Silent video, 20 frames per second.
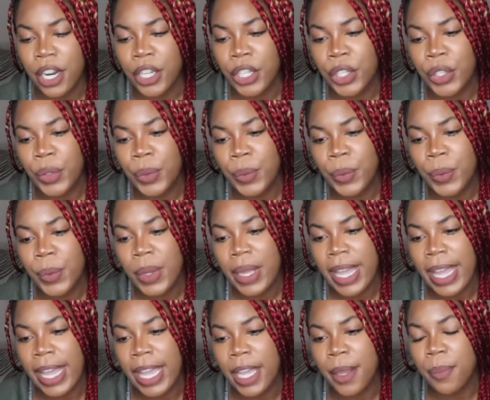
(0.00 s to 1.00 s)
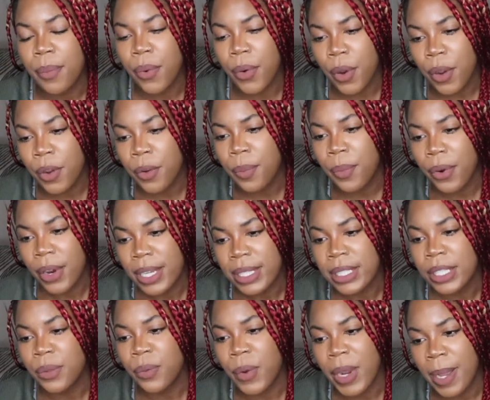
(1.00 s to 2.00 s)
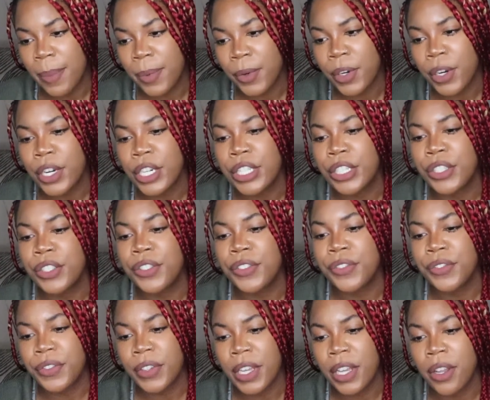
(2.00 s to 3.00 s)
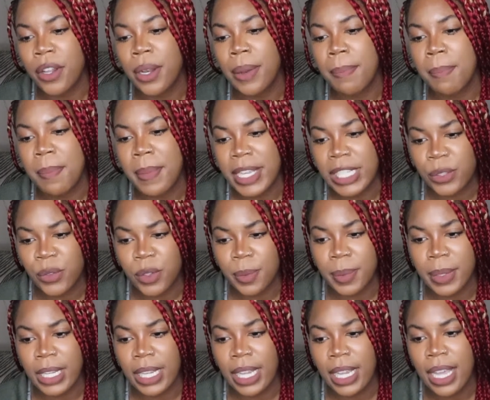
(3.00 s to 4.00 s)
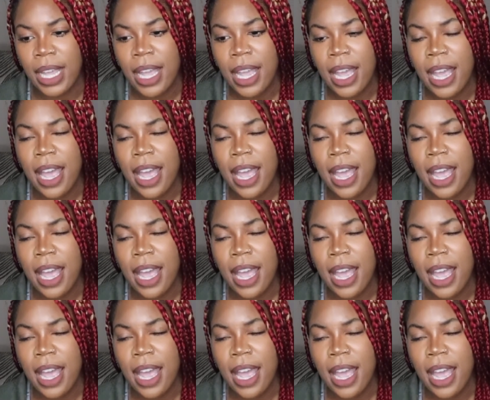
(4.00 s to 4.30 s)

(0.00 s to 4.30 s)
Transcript: Are you a pro present wrapper or do you fail miserably?